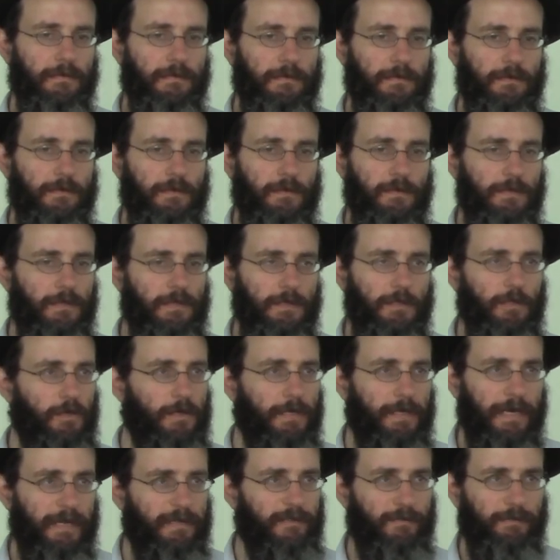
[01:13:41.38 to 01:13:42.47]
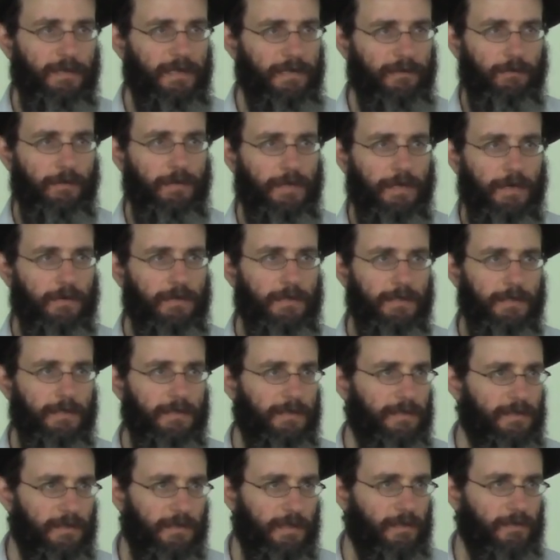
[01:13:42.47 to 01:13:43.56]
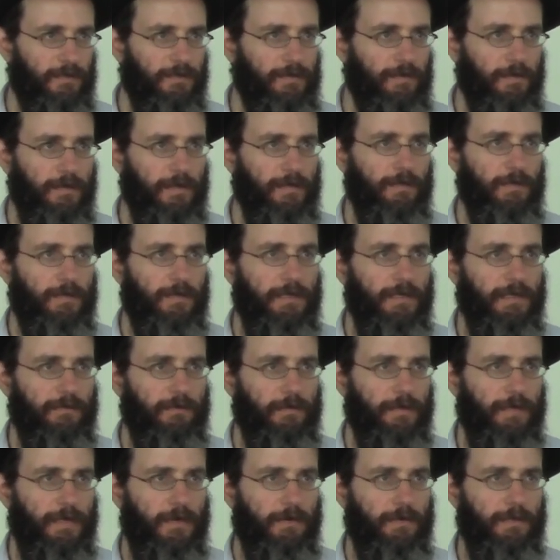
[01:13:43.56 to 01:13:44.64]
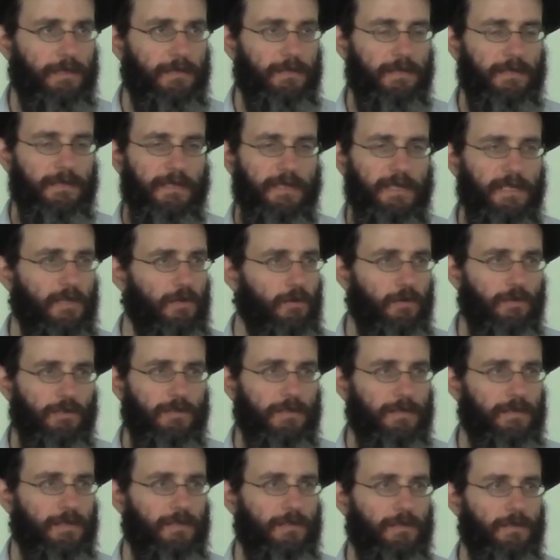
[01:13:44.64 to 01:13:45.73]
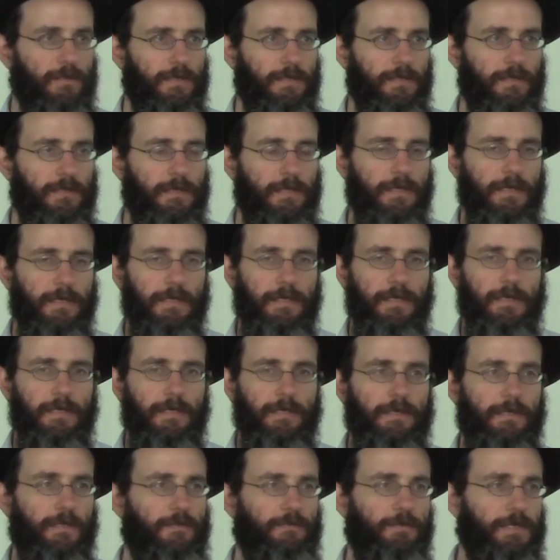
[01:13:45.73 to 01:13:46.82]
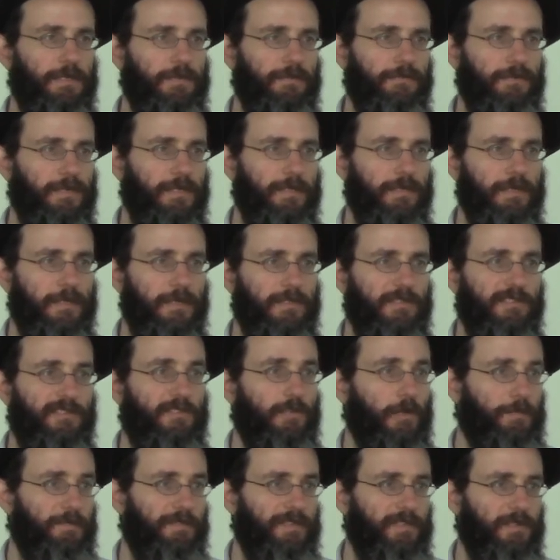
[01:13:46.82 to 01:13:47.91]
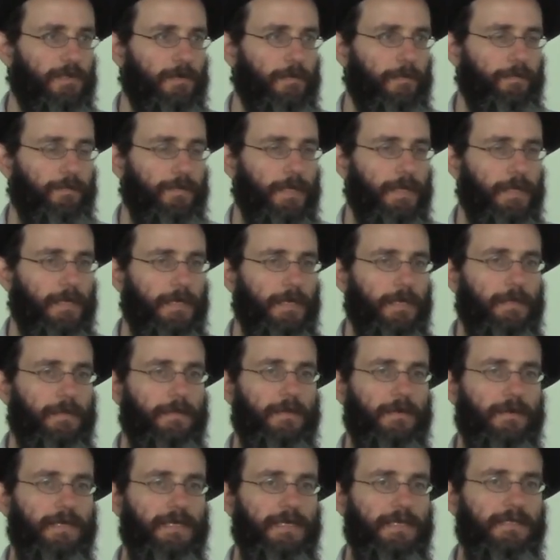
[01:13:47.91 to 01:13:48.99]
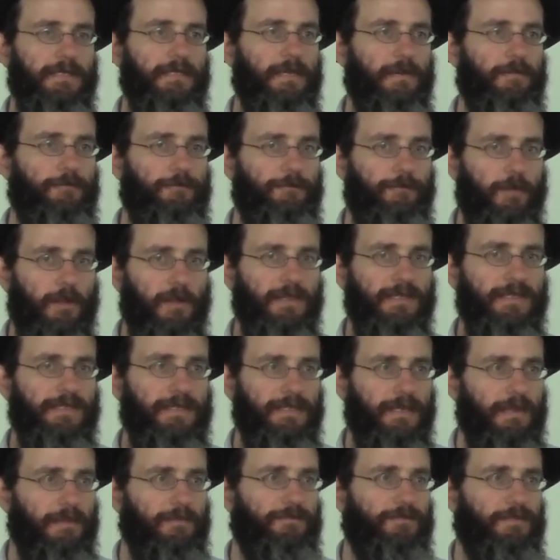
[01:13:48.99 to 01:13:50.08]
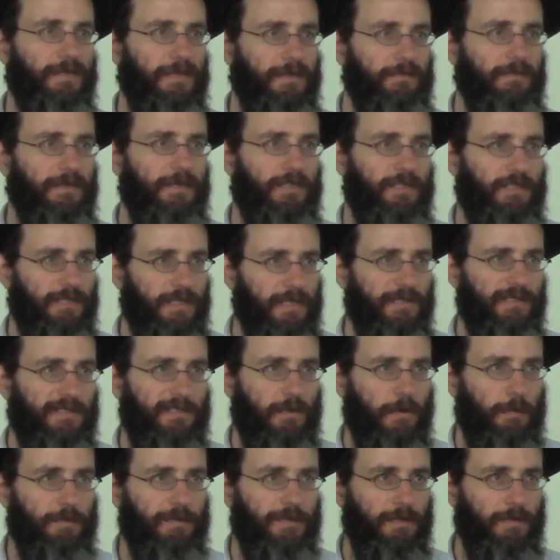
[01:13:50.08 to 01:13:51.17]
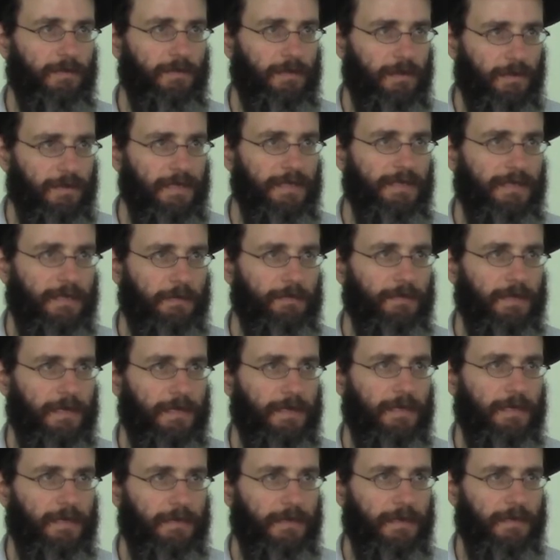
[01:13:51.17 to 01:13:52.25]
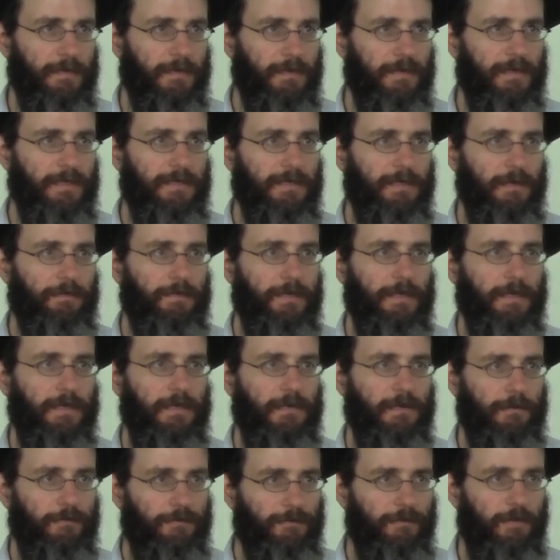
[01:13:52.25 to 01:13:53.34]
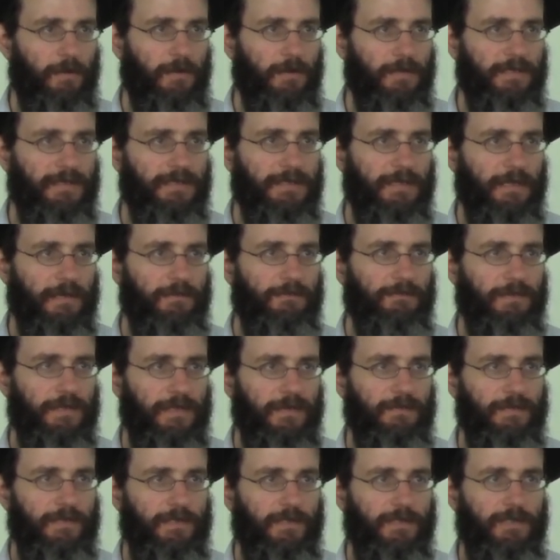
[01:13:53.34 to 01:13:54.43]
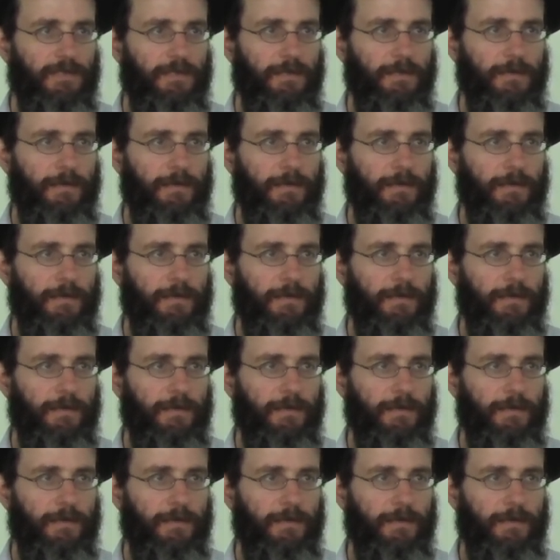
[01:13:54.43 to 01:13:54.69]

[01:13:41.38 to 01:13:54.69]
you can't live without it. It's not true that you can live without it. There's an illusion that you can get rid of it and it stops you. There is a false self-image that stops you. There is something like that. There is something like a false self-image